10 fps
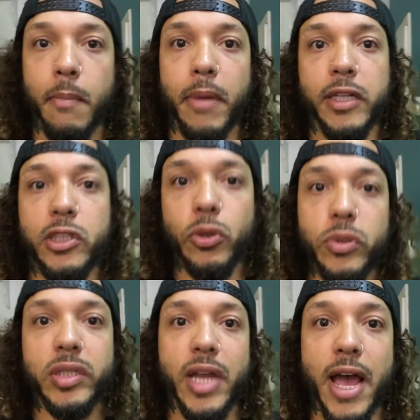my
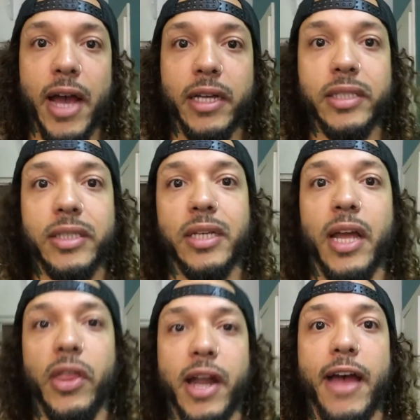2 snacks,
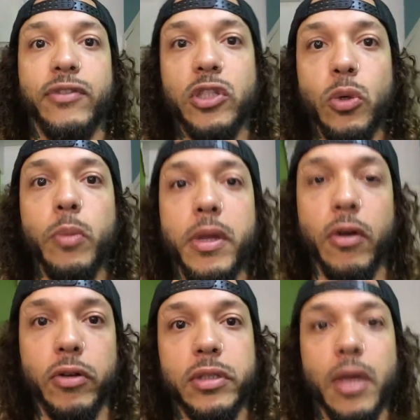and then I have 2
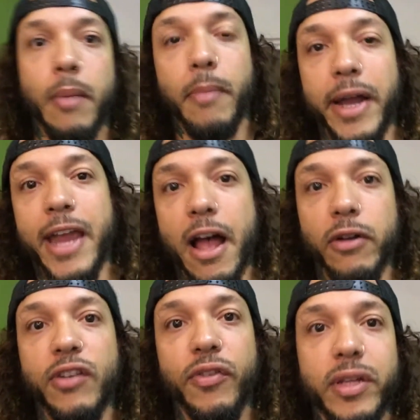meals. My
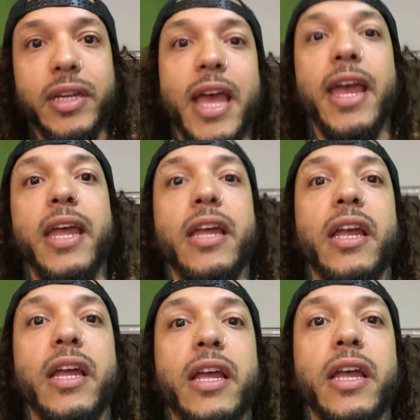calories for the day
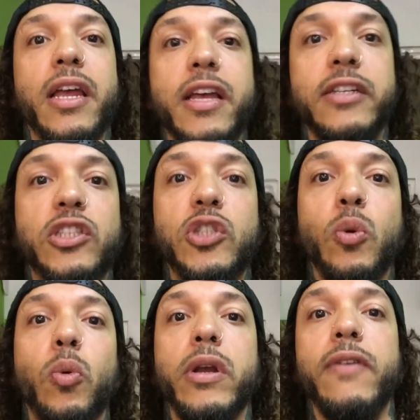is
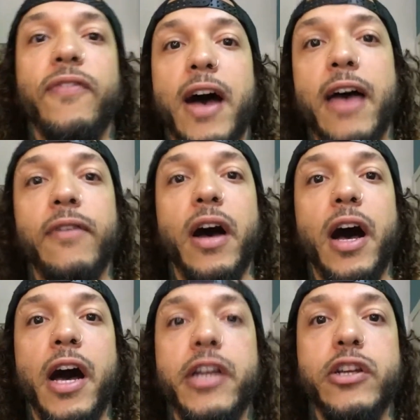
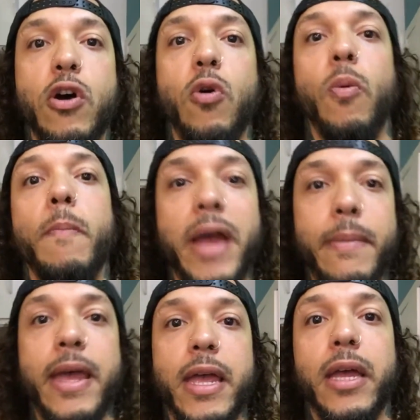2,500,
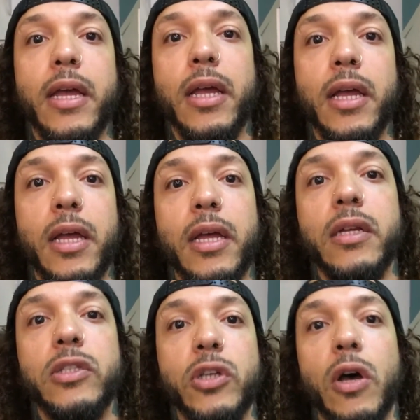baby.
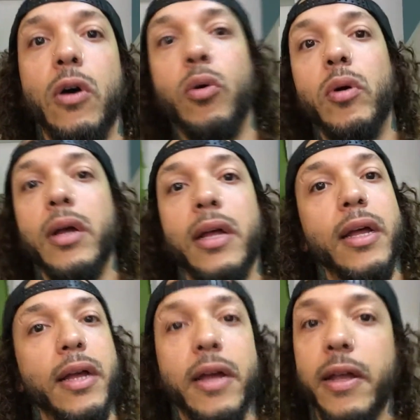So,
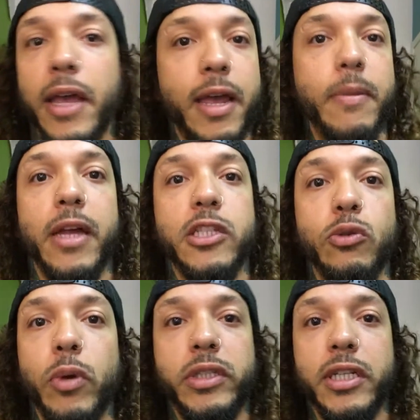hey man,
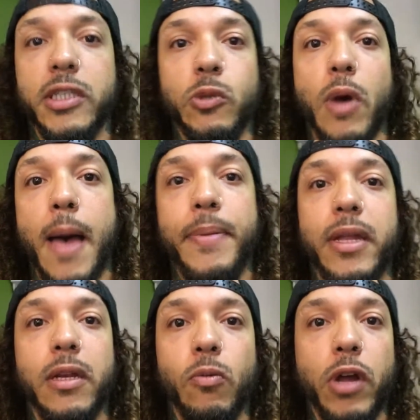switch it, swap
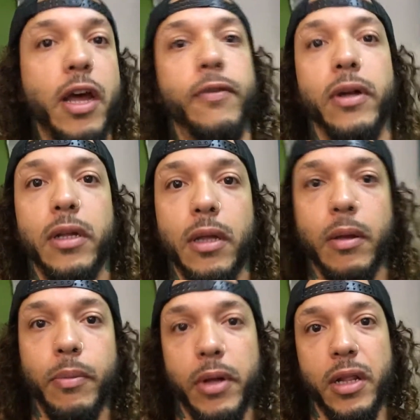it, whatever.
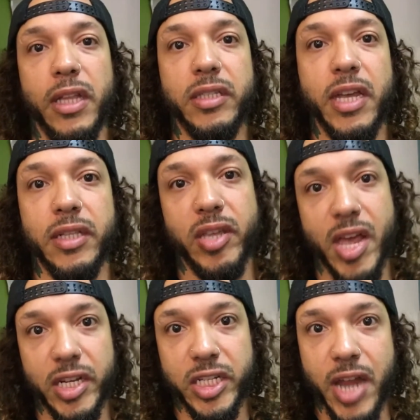But let's get into
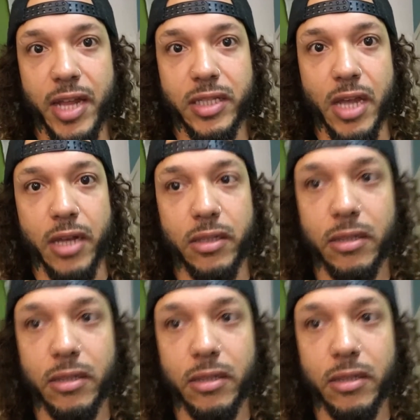that shake taste.